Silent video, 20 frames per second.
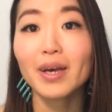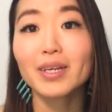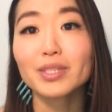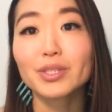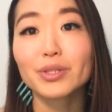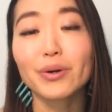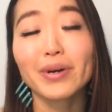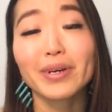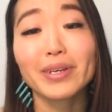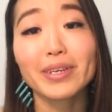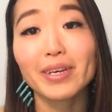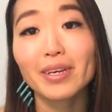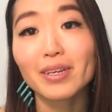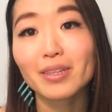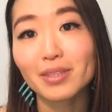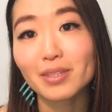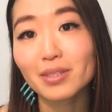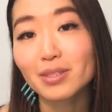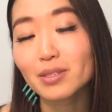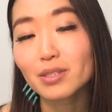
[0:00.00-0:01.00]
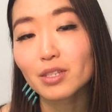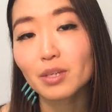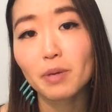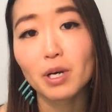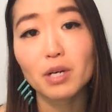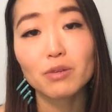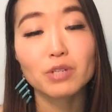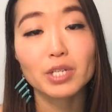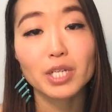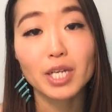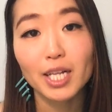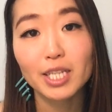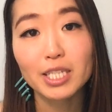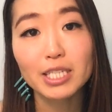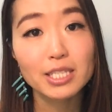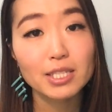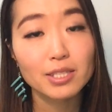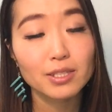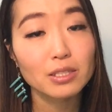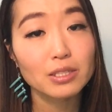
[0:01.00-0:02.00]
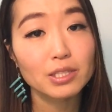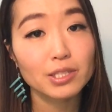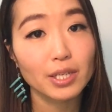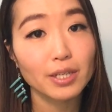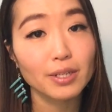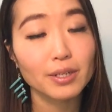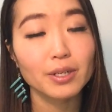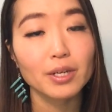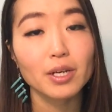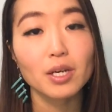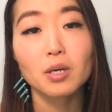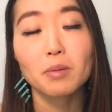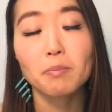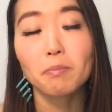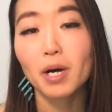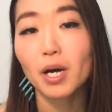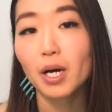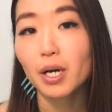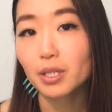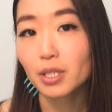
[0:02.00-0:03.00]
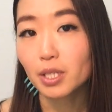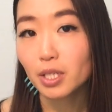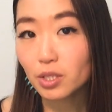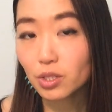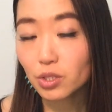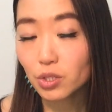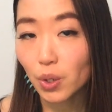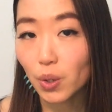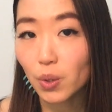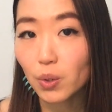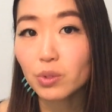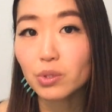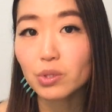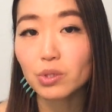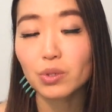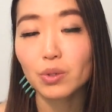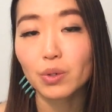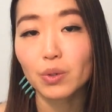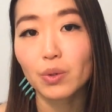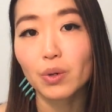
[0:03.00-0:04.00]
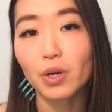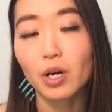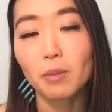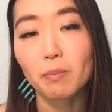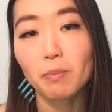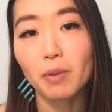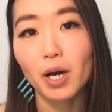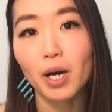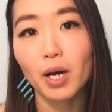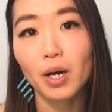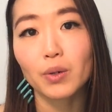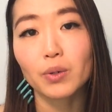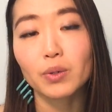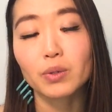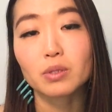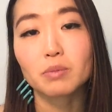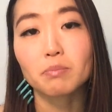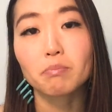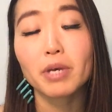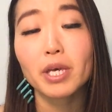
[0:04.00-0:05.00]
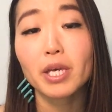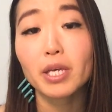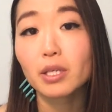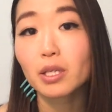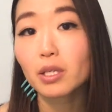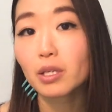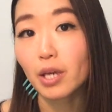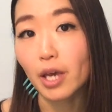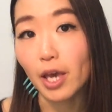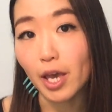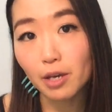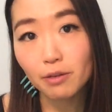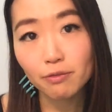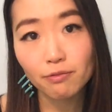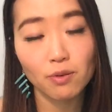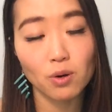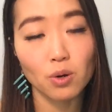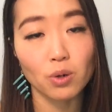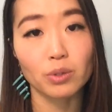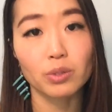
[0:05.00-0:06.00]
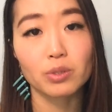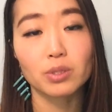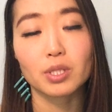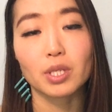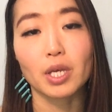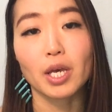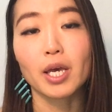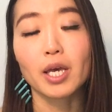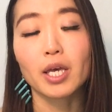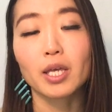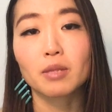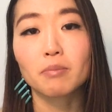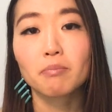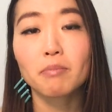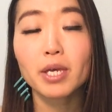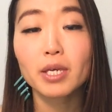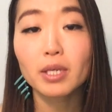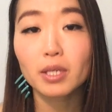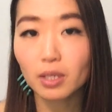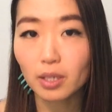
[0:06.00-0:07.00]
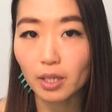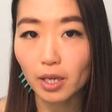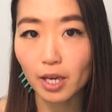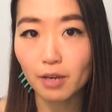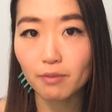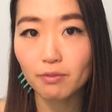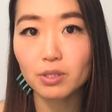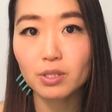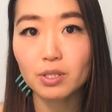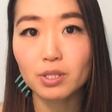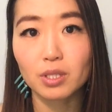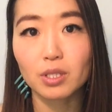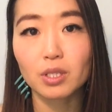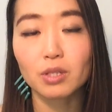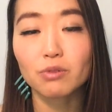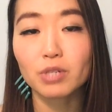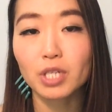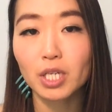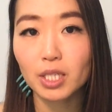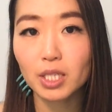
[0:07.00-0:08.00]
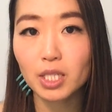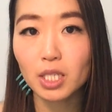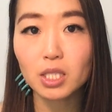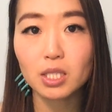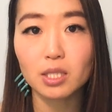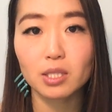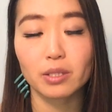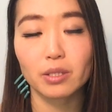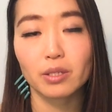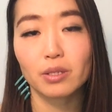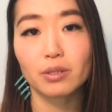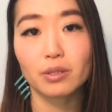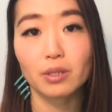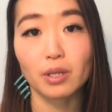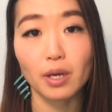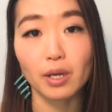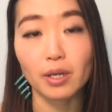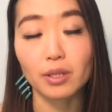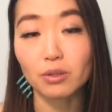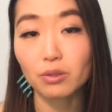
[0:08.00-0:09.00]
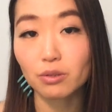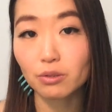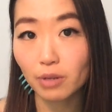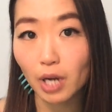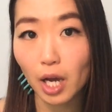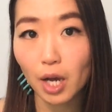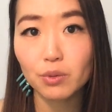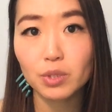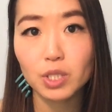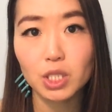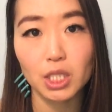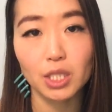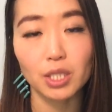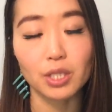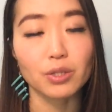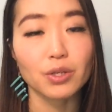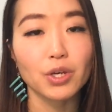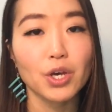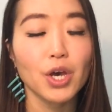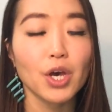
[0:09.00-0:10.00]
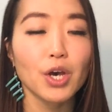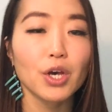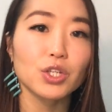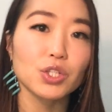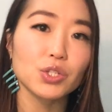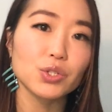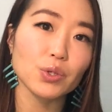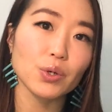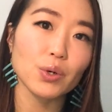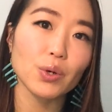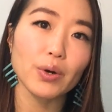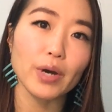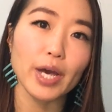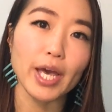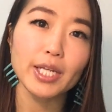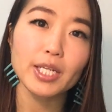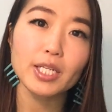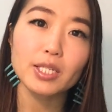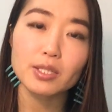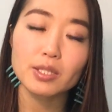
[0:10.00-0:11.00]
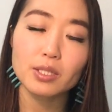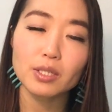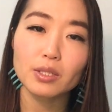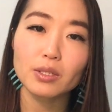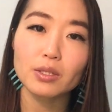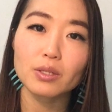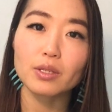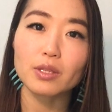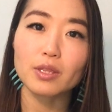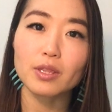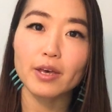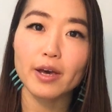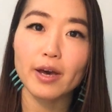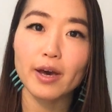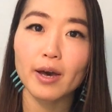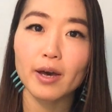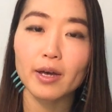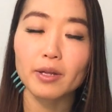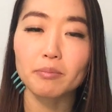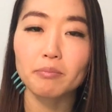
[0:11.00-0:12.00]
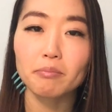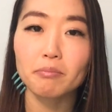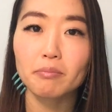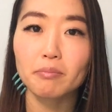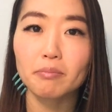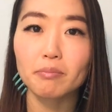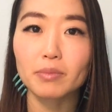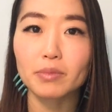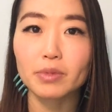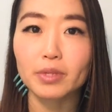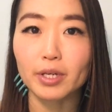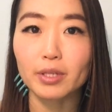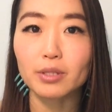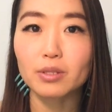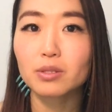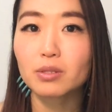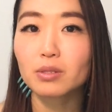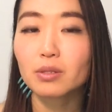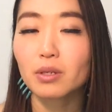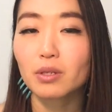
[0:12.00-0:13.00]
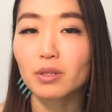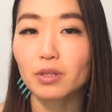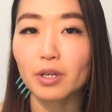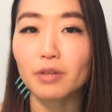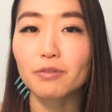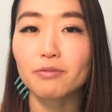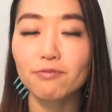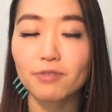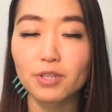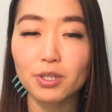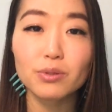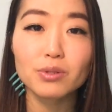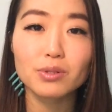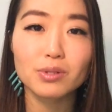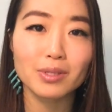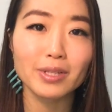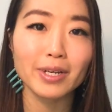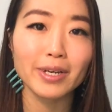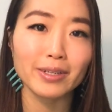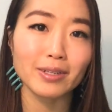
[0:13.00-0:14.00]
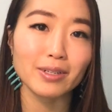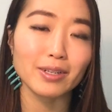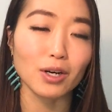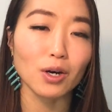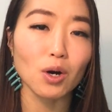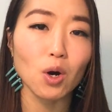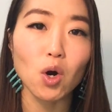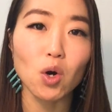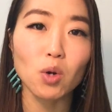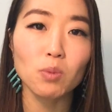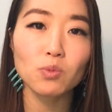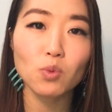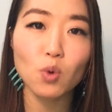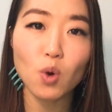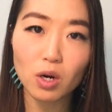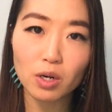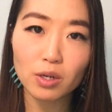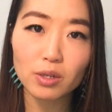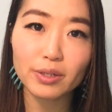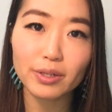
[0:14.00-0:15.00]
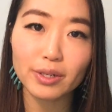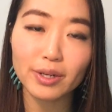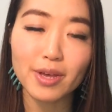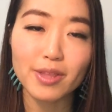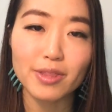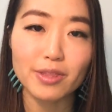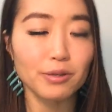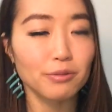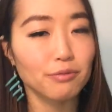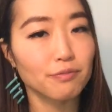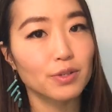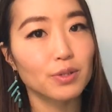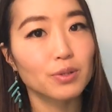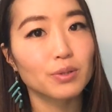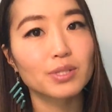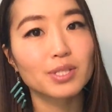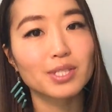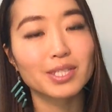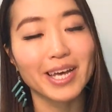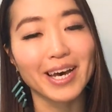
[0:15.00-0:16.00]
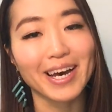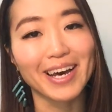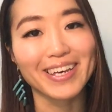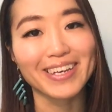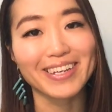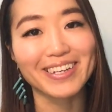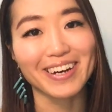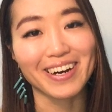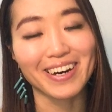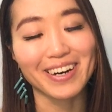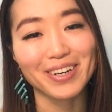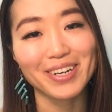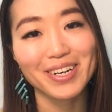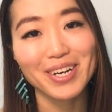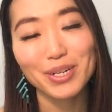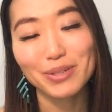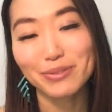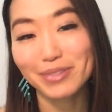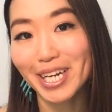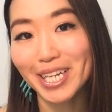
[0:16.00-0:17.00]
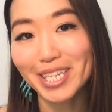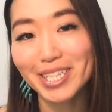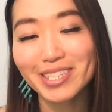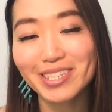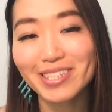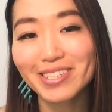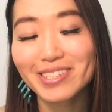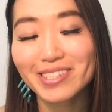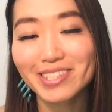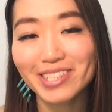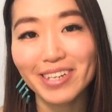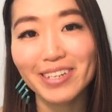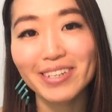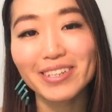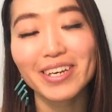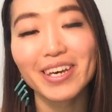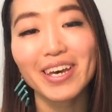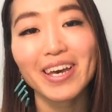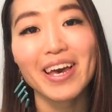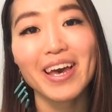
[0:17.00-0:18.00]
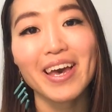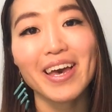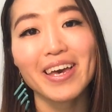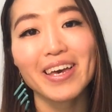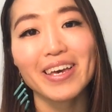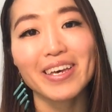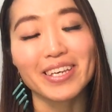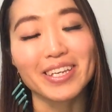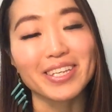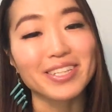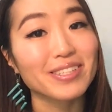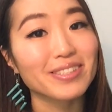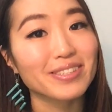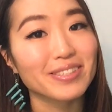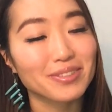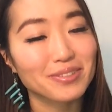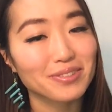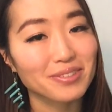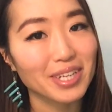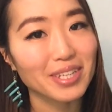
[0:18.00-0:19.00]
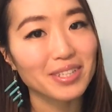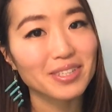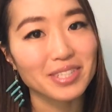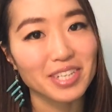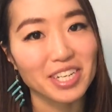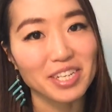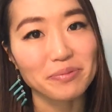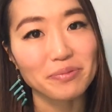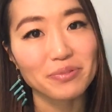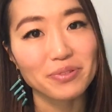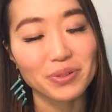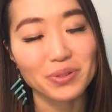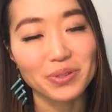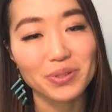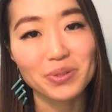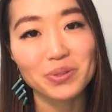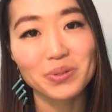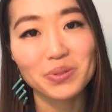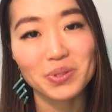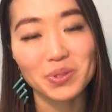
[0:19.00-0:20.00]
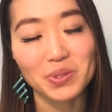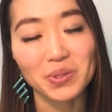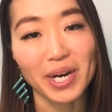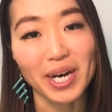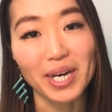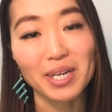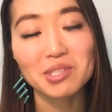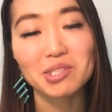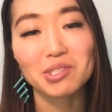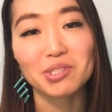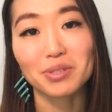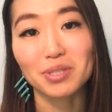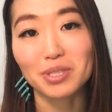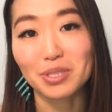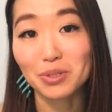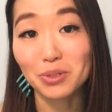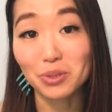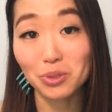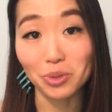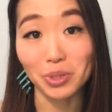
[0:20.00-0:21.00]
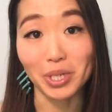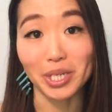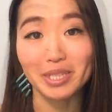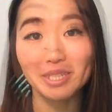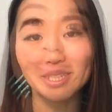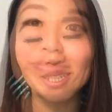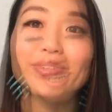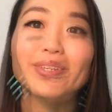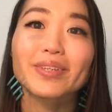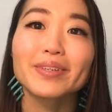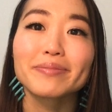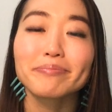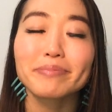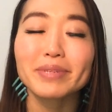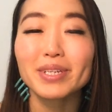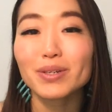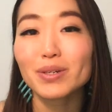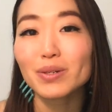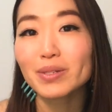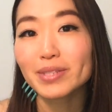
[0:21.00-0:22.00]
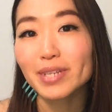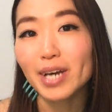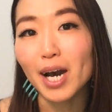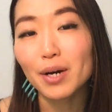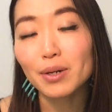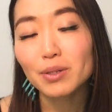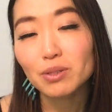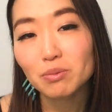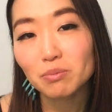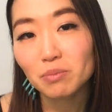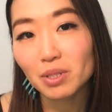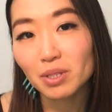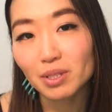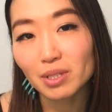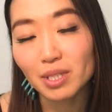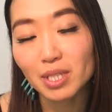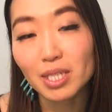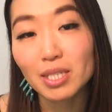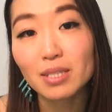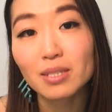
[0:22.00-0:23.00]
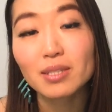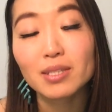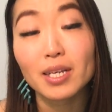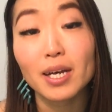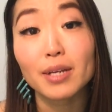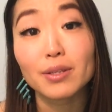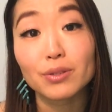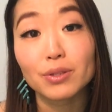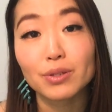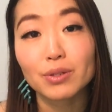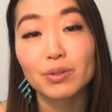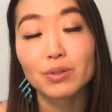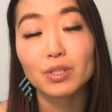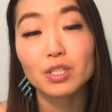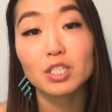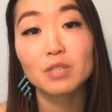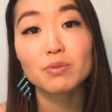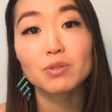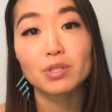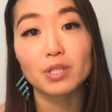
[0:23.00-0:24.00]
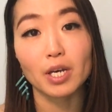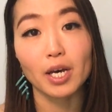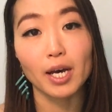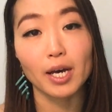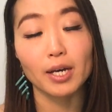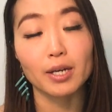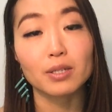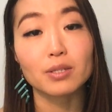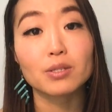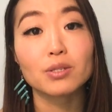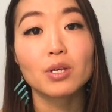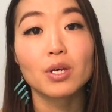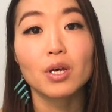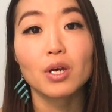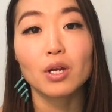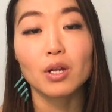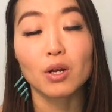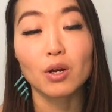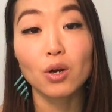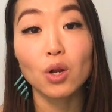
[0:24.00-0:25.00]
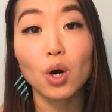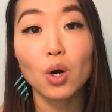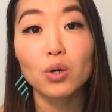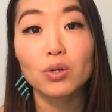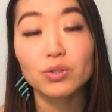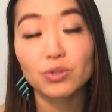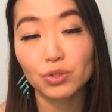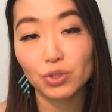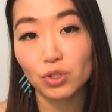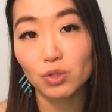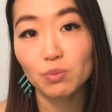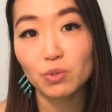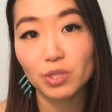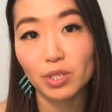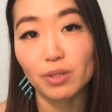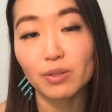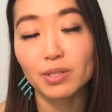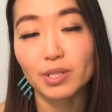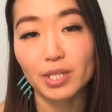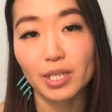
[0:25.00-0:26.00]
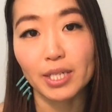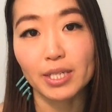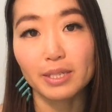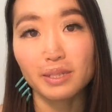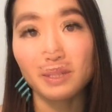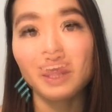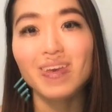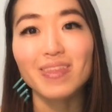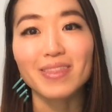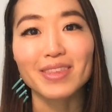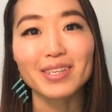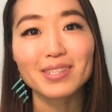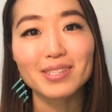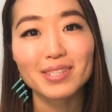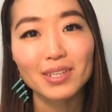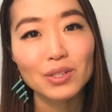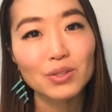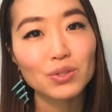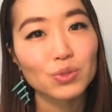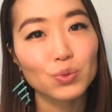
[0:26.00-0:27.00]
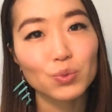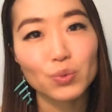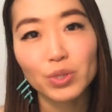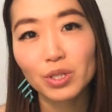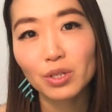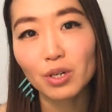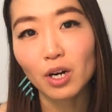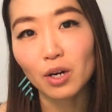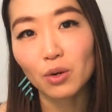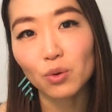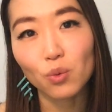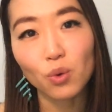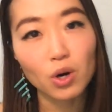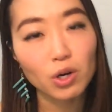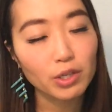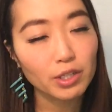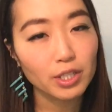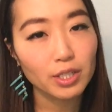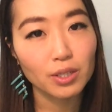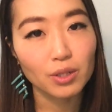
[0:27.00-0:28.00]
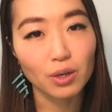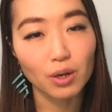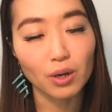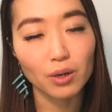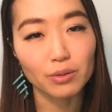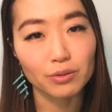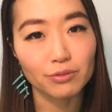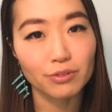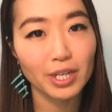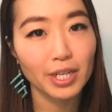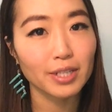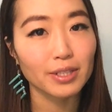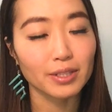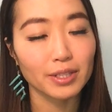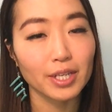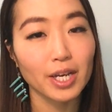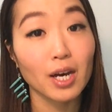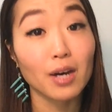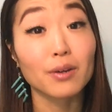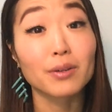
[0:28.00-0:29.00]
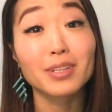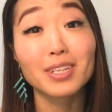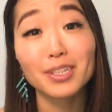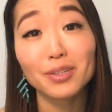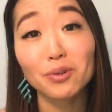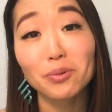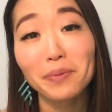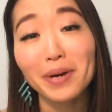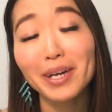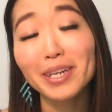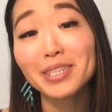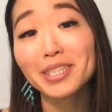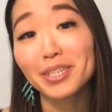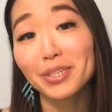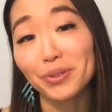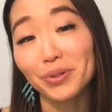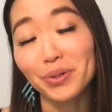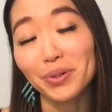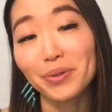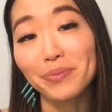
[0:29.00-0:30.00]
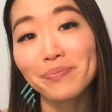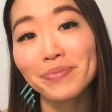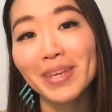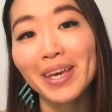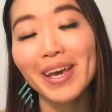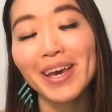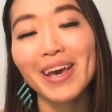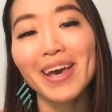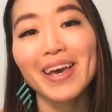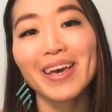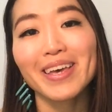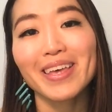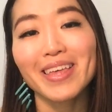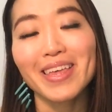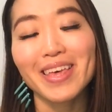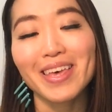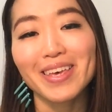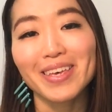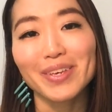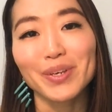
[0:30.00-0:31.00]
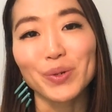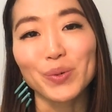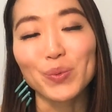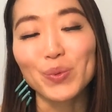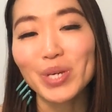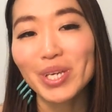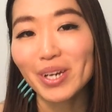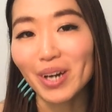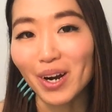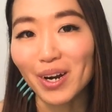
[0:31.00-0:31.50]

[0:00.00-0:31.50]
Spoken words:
So again, this is about reality check. But it's also about making efforts and making everything realistic and grounding. So anything that feels like a homework, that feels like a reality check, it is a great time for you to actually do it. Because ultimately, Saturn gives us long-term success. The things we are working on right now, little by little, we